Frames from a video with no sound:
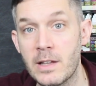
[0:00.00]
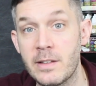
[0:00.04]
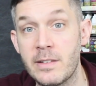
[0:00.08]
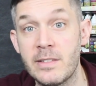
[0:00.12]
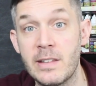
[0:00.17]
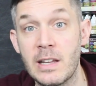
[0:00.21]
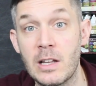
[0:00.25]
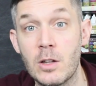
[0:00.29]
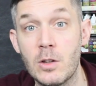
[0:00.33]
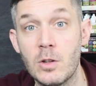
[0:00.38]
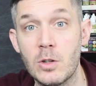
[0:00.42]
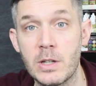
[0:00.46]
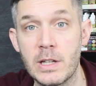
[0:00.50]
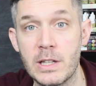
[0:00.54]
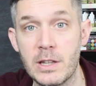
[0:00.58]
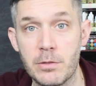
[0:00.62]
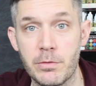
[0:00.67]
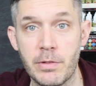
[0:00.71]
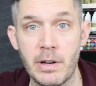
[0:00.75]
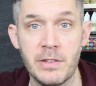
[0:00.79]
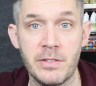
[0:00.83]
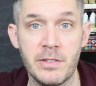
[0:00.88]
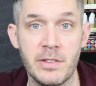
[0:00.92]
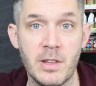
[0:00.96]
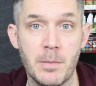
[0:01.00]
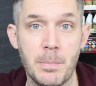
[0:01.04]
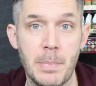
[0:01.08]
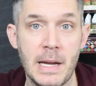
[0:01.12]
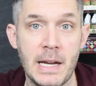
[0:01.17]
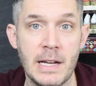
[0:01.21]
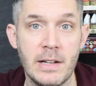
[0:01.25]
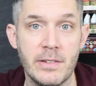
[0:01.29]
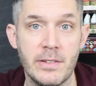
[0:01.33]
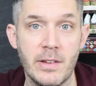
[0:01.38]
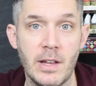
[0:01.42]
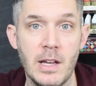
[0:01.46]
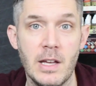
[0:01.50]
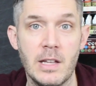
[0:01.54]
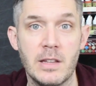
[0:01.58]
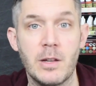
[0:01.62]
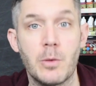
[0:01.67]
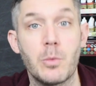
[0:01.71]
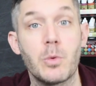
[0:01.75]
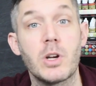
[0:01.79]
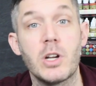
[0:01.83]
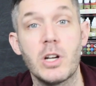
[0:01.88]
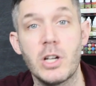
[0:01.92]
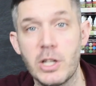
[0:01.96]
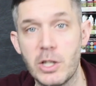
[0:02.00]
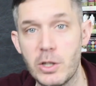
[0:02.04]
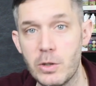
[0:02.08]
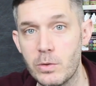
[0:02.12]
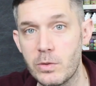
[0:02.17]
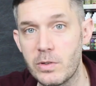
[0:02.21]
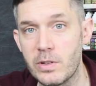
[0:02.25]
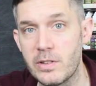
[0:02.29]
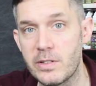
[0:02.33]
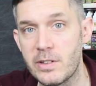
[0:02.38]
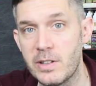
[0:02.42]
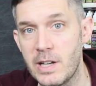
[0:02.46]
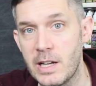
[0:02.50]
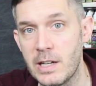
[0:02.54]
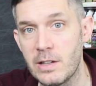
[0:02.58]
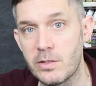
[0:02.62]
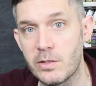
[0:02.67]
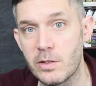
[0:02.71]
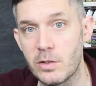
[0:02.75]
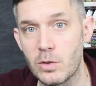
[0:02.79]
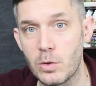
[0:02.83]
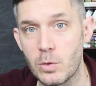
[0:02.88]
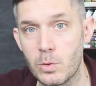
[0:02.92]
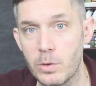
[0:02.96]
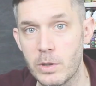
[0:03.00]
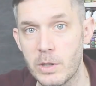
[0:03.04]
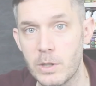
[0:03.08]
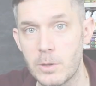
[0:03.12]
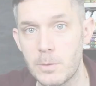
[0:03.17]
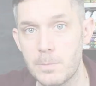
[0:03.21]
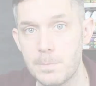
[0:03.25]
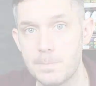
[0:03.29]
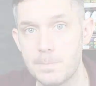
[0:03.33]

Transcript: Let's take a look at the rest of the paints that we're gonna use in today's tutorial.